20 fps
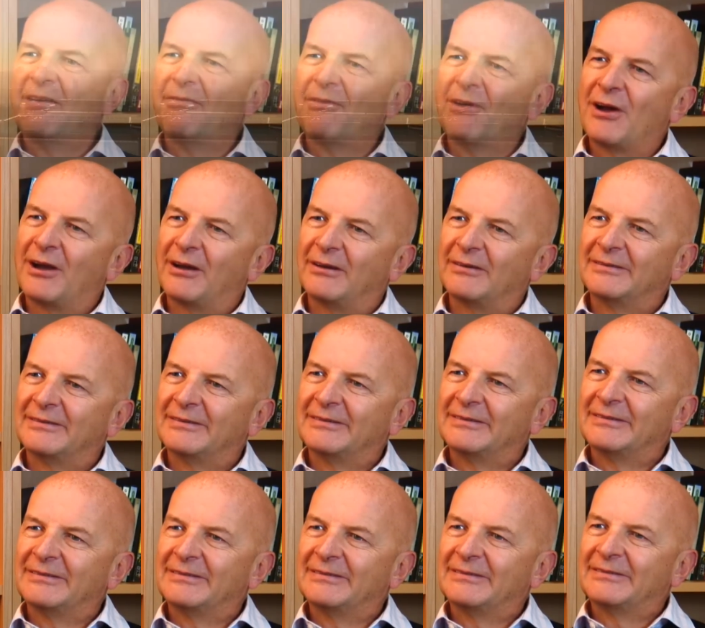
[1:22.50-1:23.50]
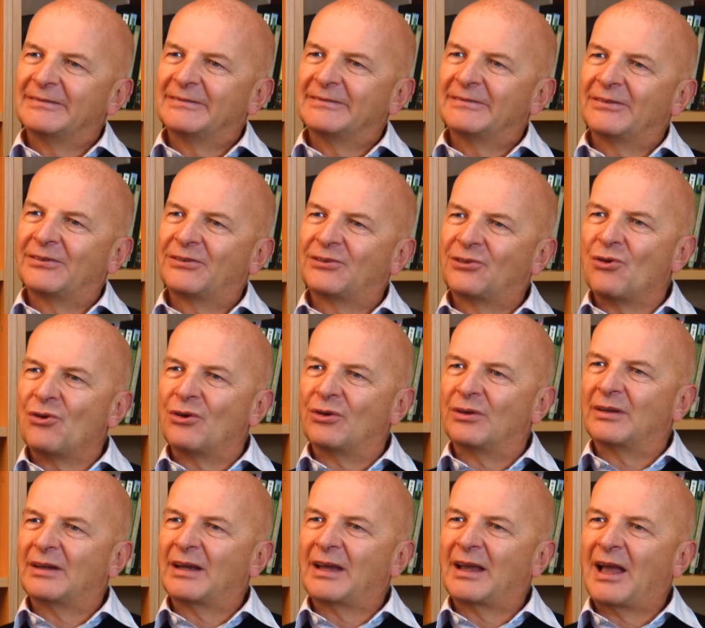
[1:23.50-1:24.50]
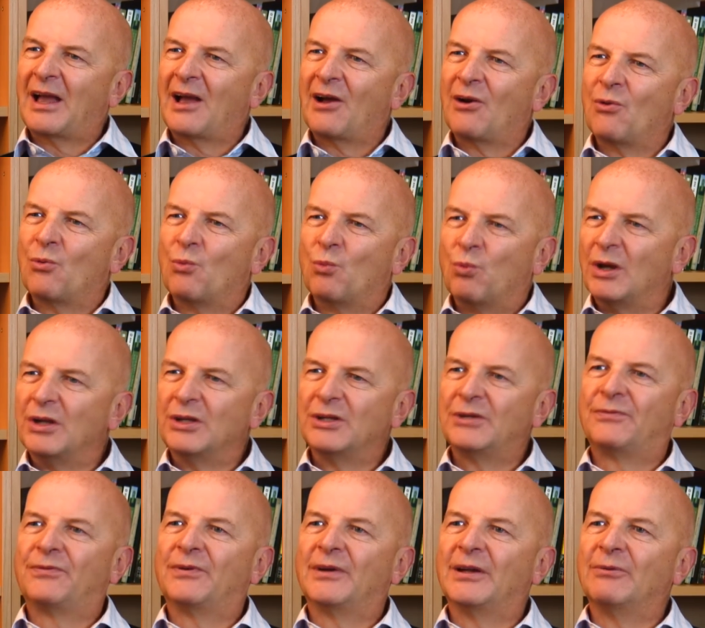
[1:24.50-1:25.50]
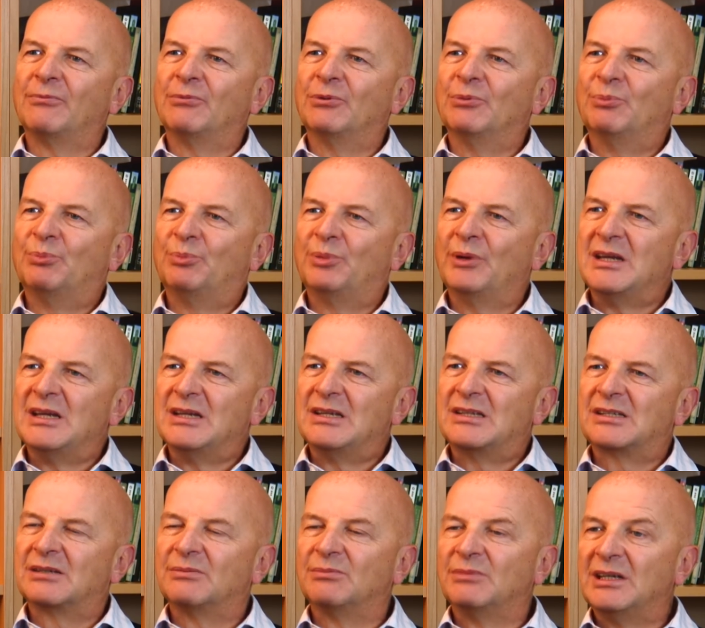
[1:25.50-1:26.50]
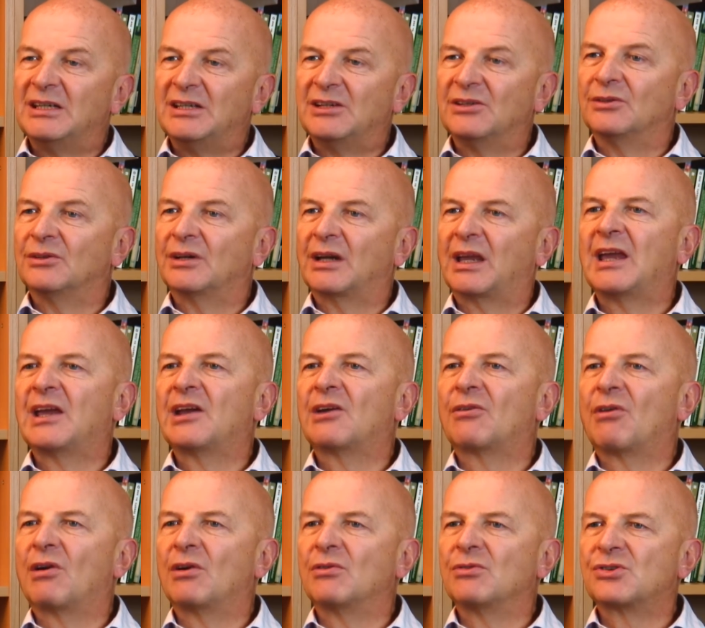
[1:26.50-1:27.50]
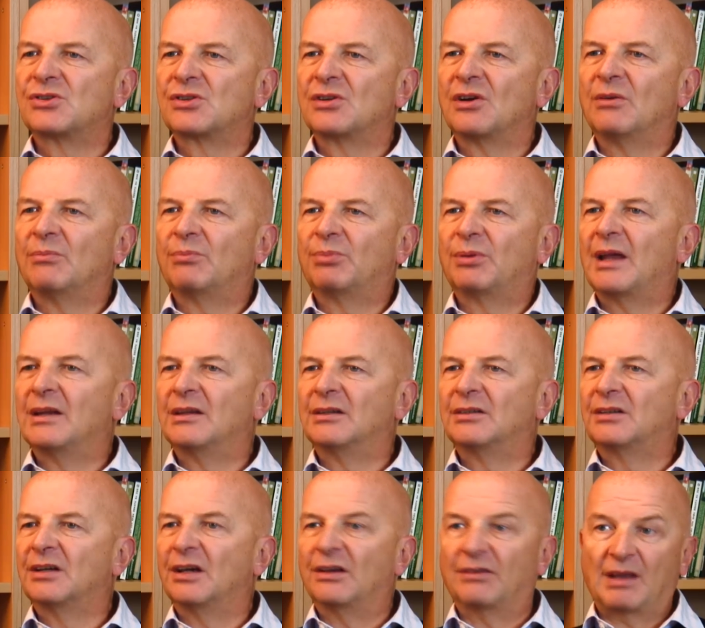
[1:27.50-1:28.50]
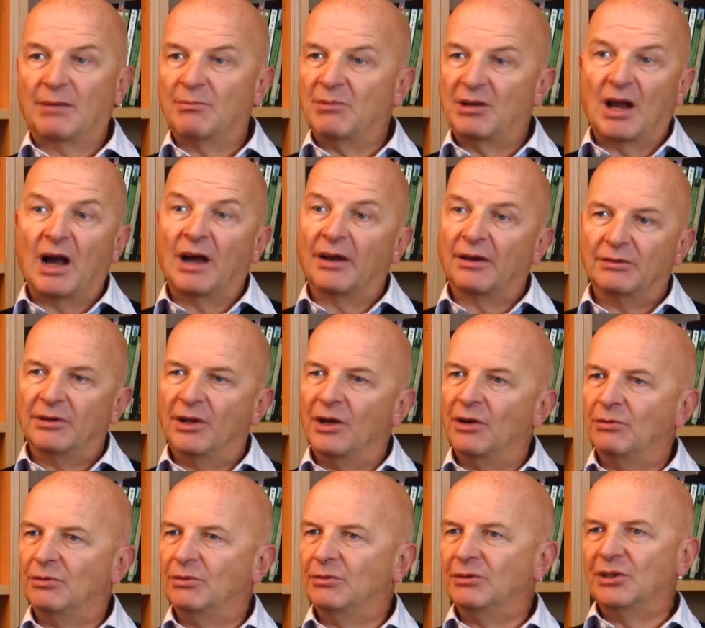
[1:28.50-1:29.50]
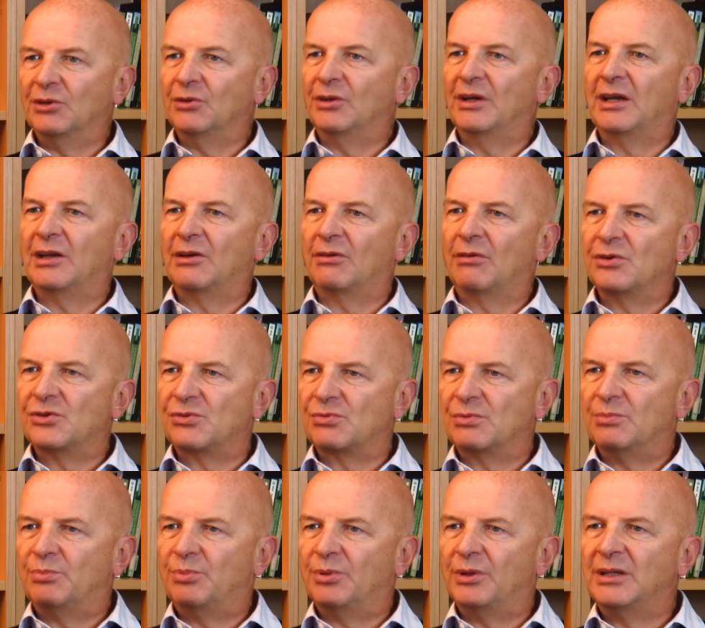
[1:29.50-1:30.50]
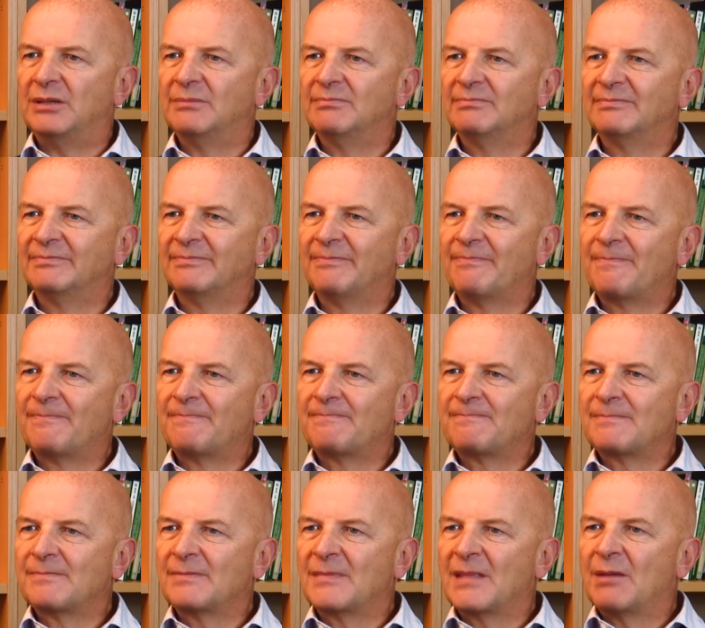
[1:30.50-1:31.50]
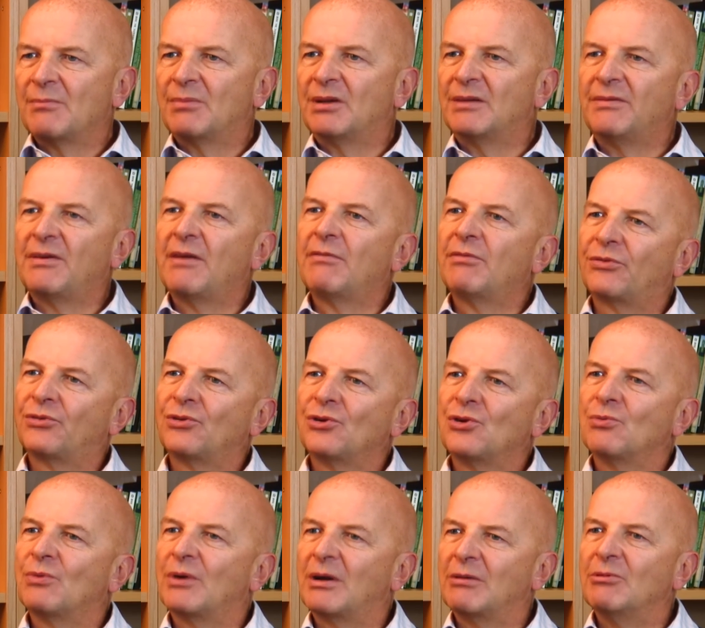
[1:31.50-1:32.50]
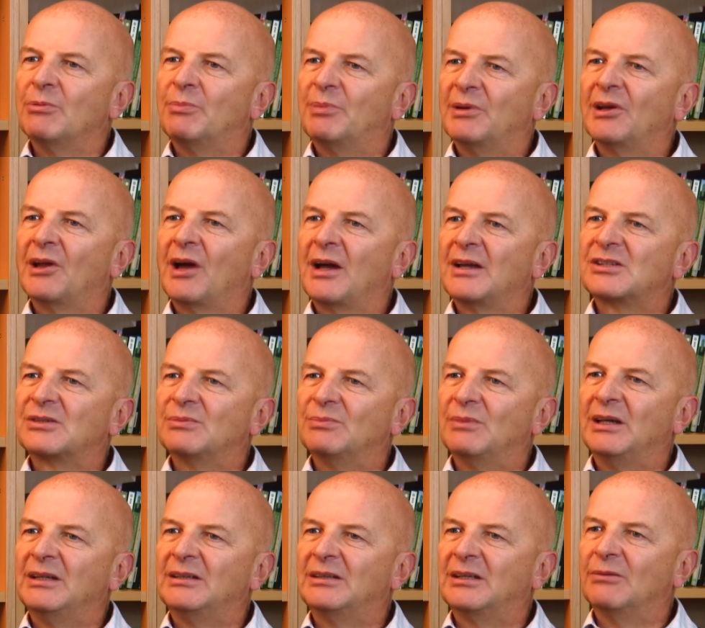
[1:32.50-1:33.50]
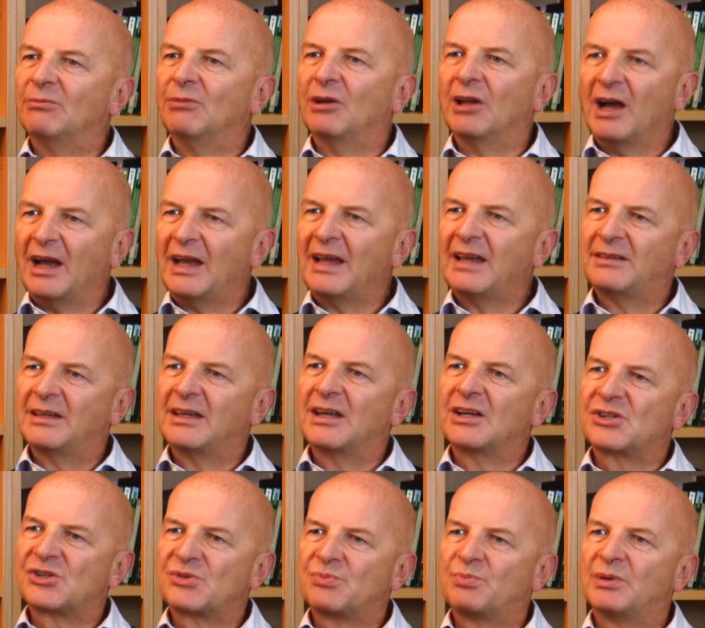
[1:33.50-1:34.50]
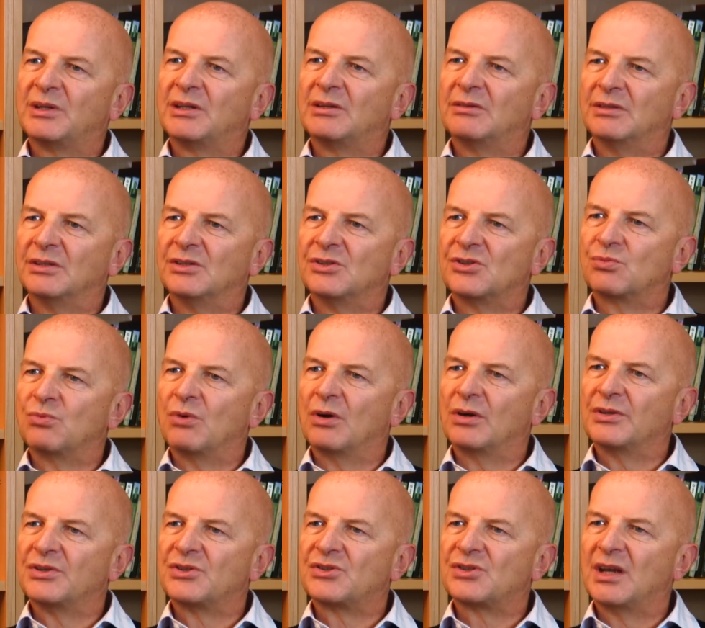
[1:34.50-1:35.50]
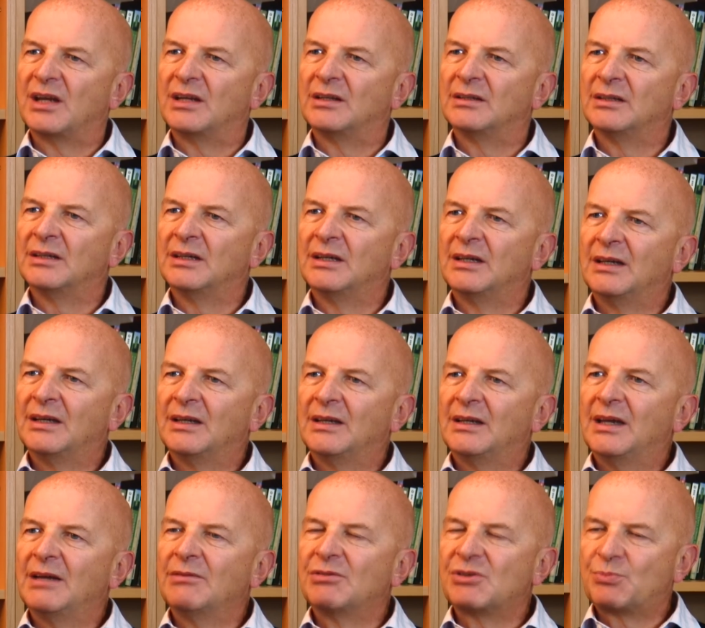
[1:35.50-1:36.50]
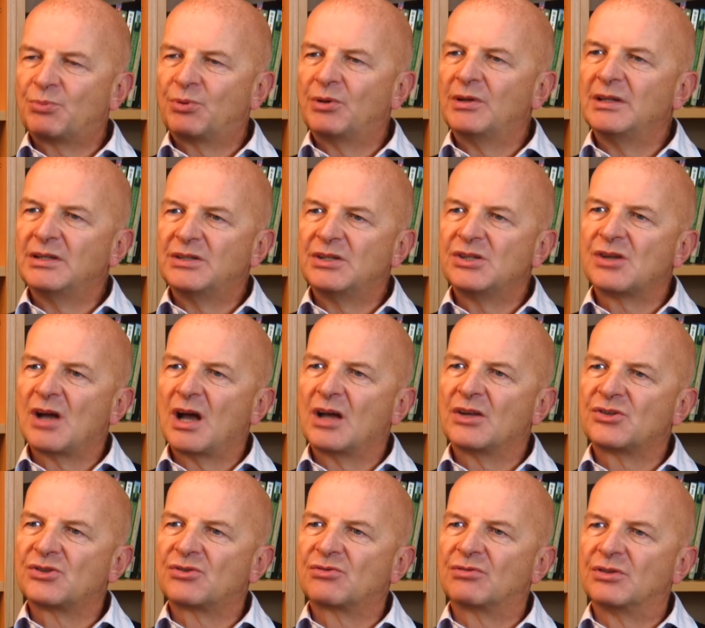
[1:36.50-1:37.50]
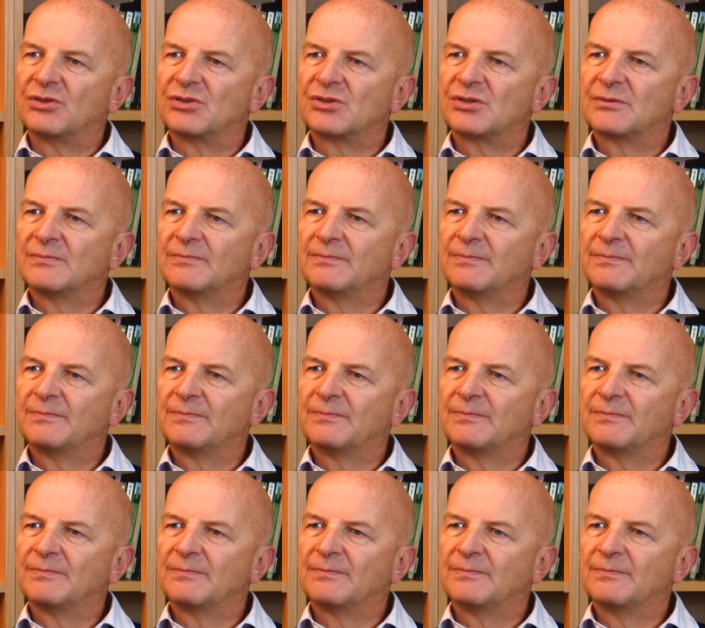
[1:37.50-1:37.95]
ever thought how wonderful it would be to meet your heroes on planet Earth? I mean, I don't know who your heroes would be, but have you ever thought what it would be like to meet them? Well, I had the experience once, and it was pretty disastrous.